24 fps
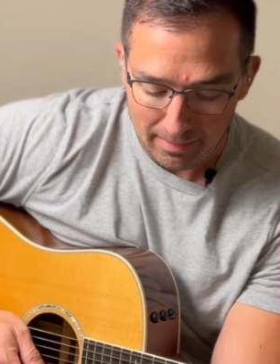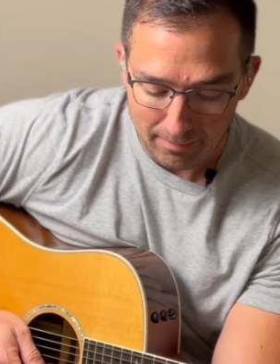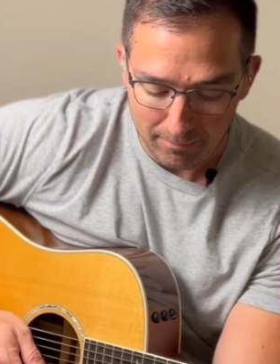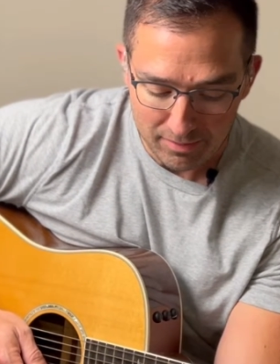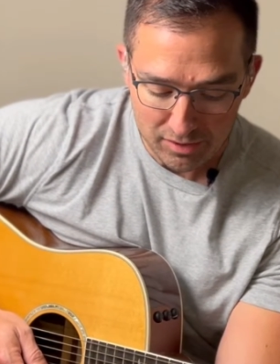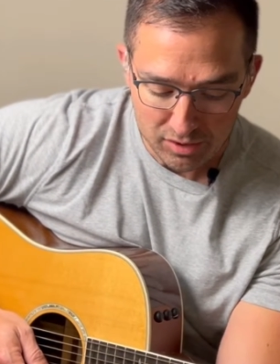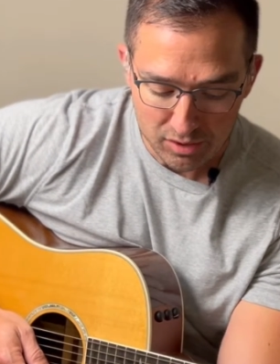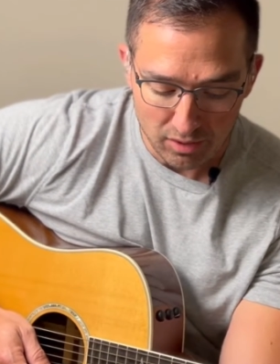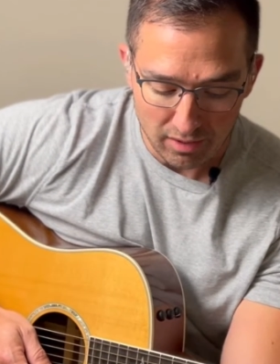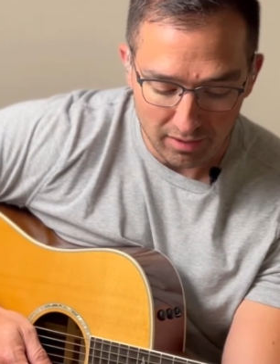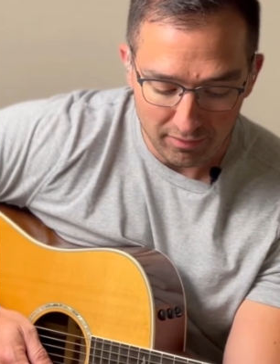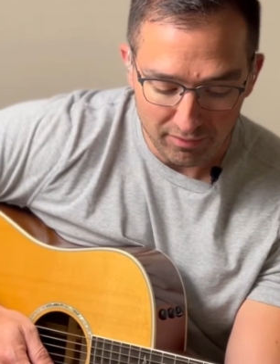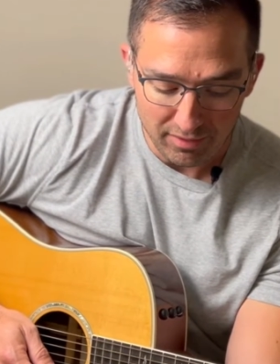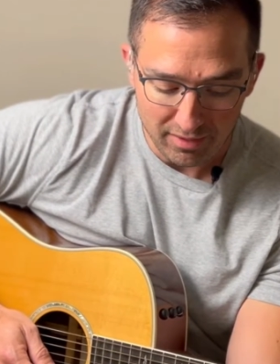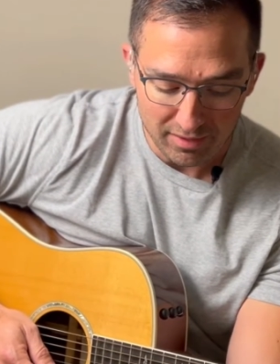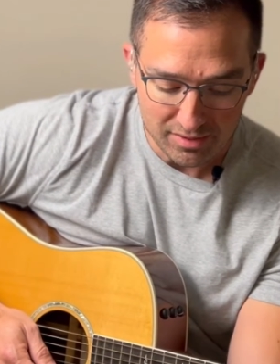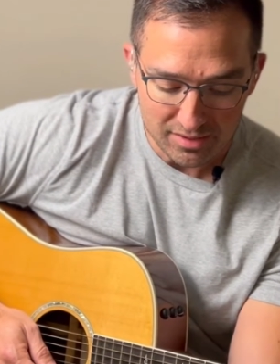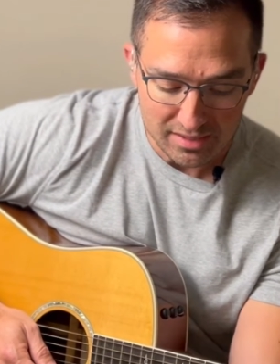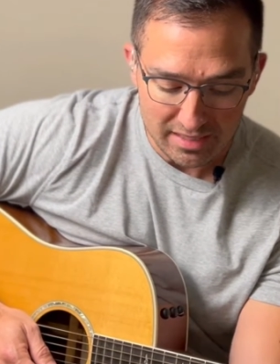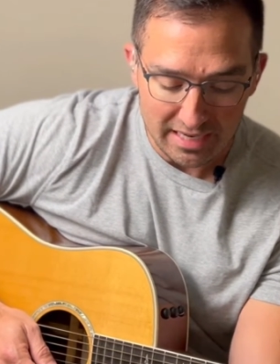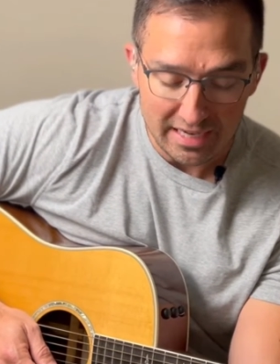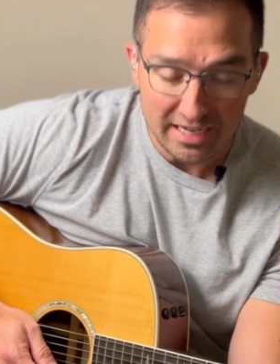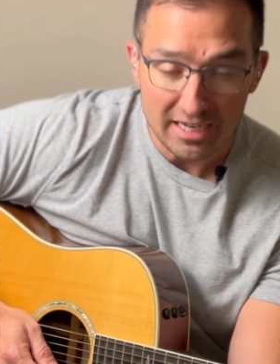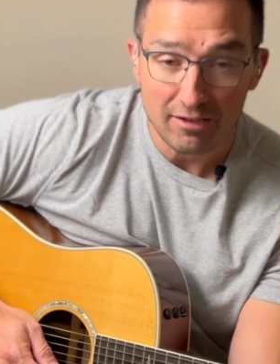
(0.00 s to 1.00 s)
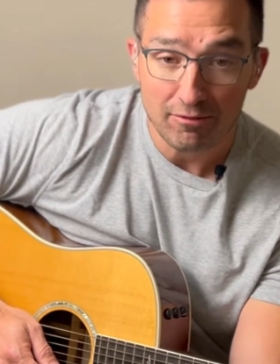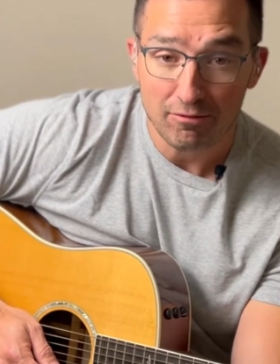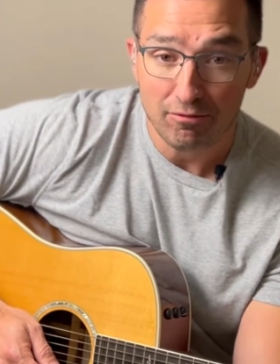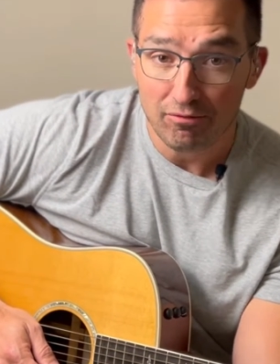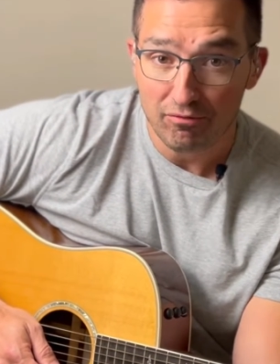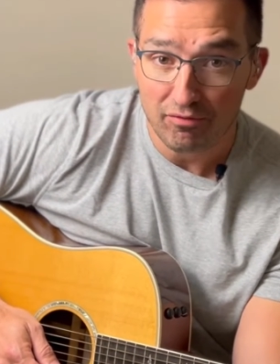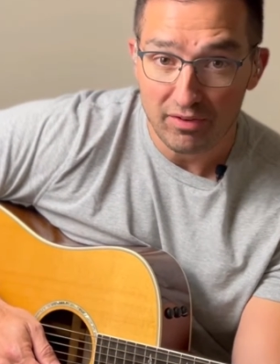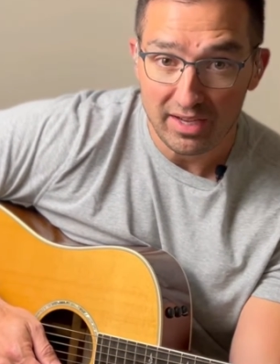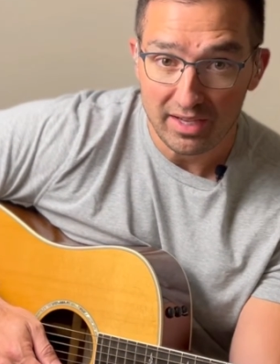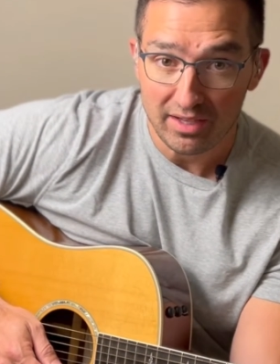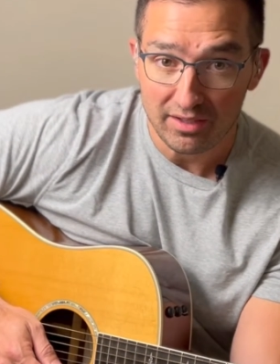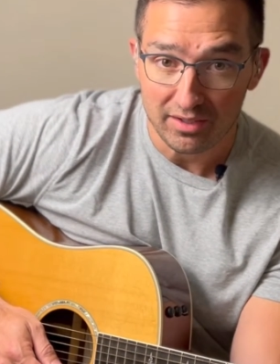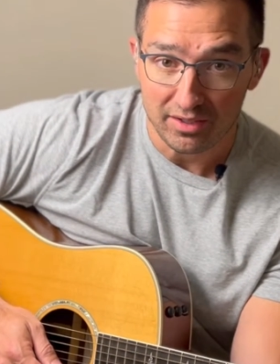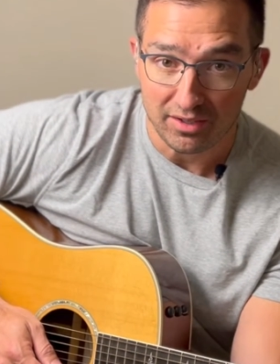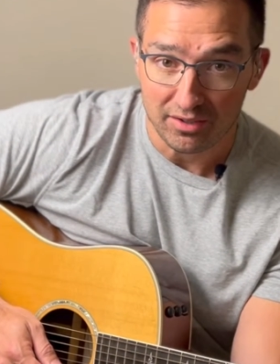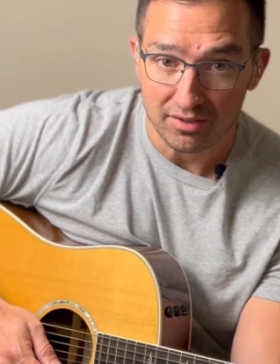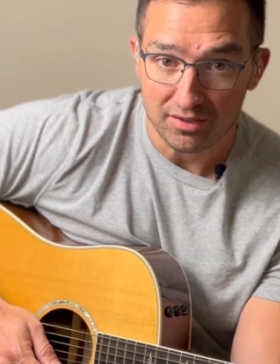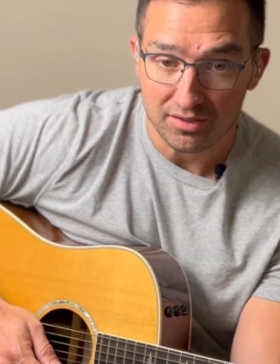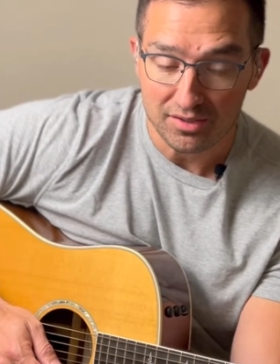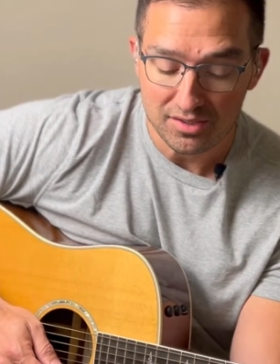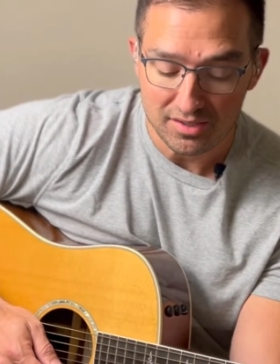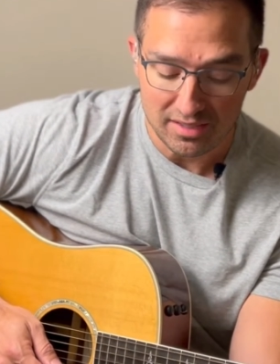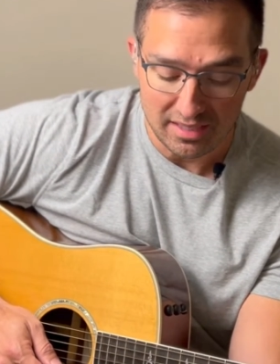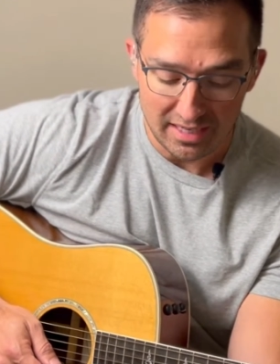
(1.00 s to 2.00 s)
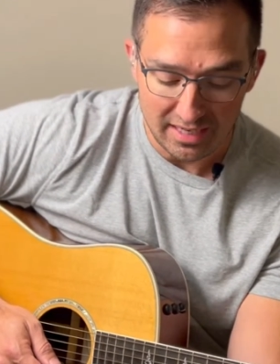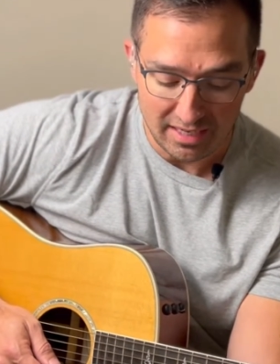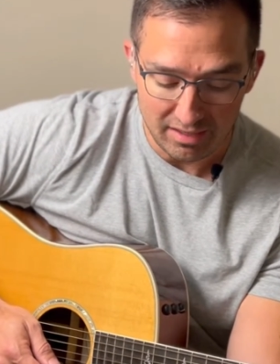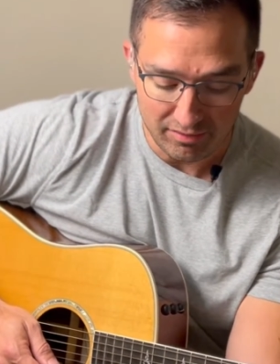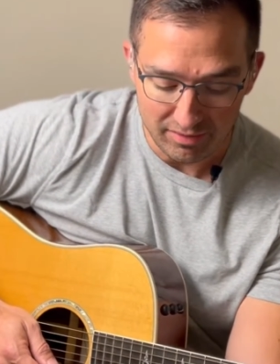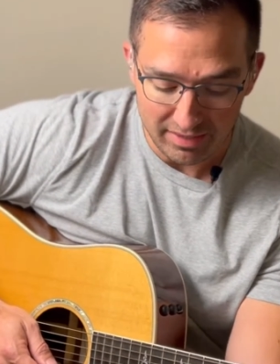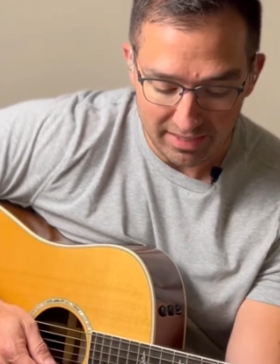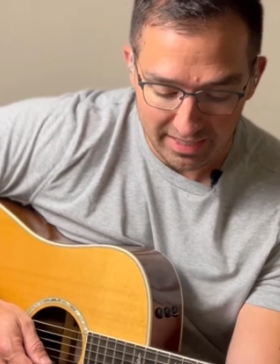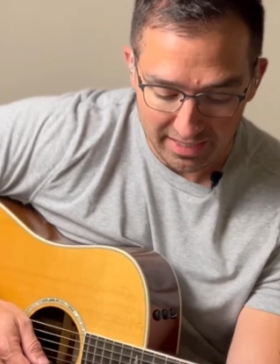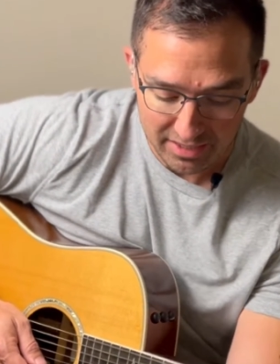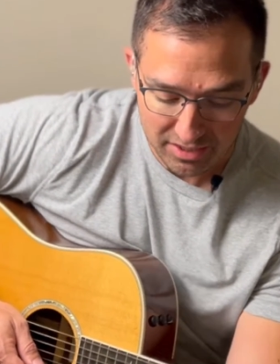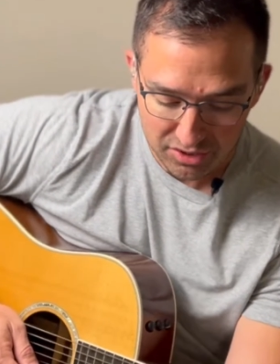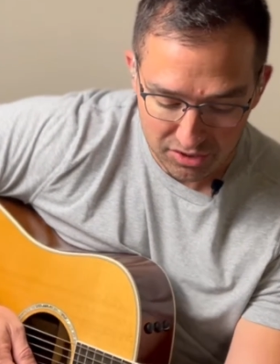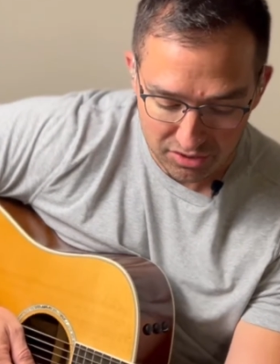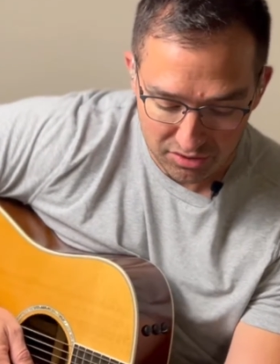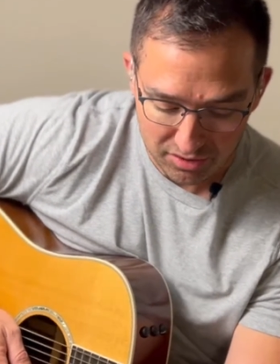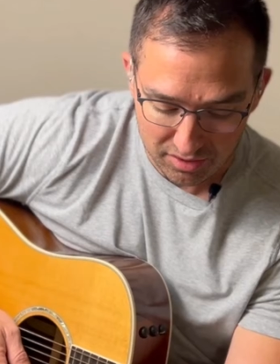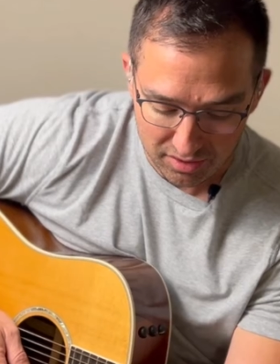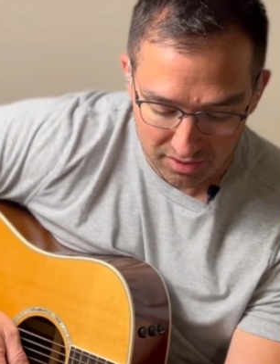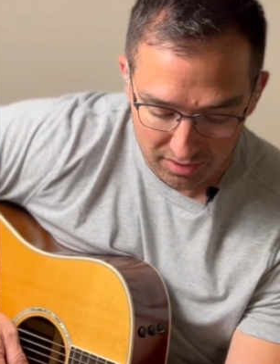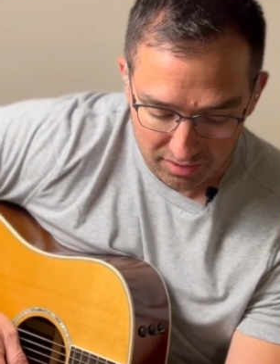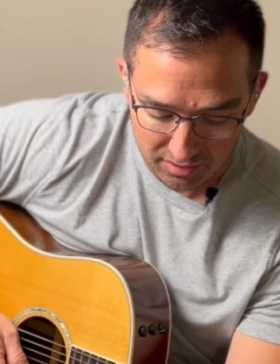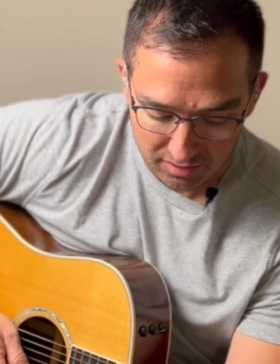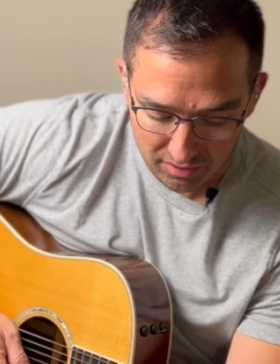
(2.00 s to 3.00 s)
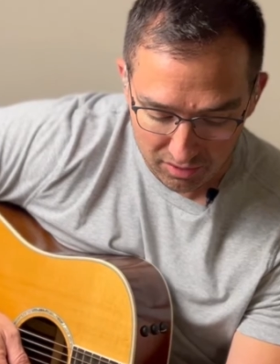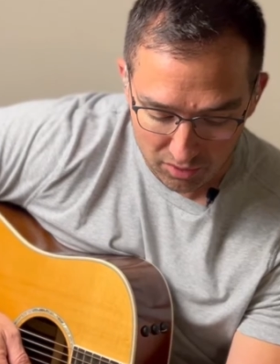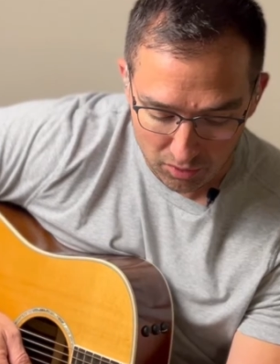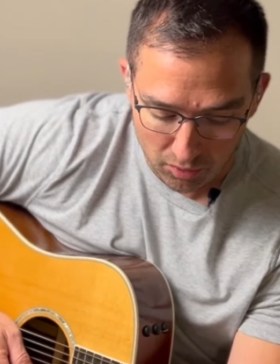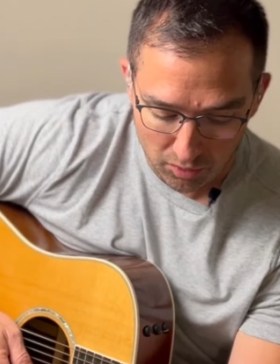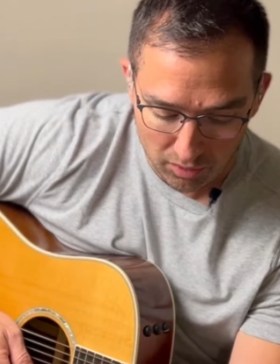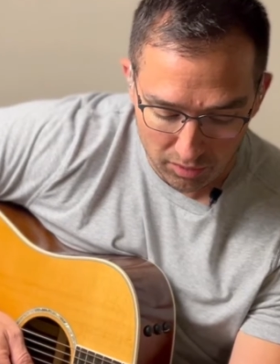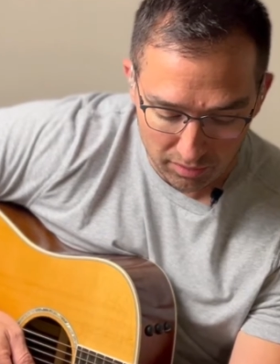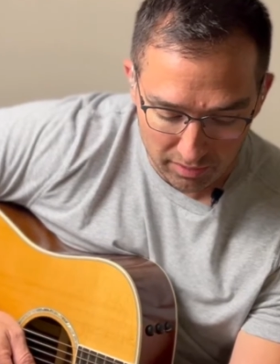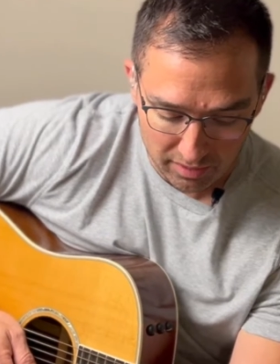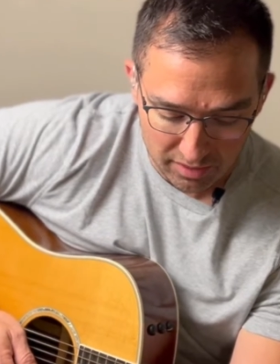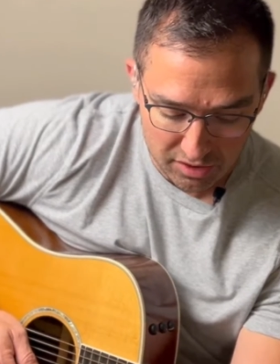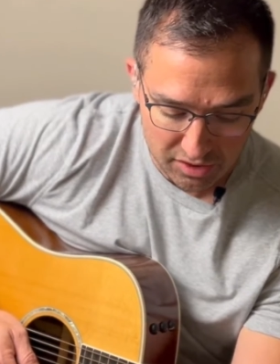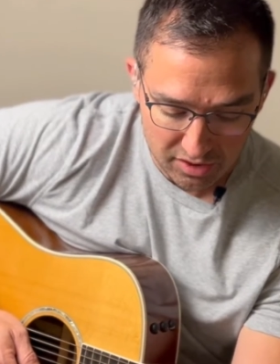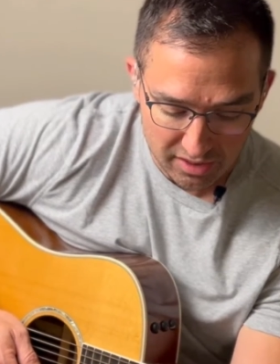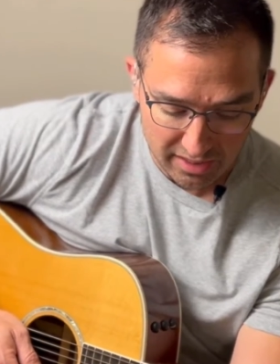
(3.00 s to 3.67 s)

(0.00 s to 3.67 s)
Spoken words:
So if there's any failures, I have extra 1/4-inch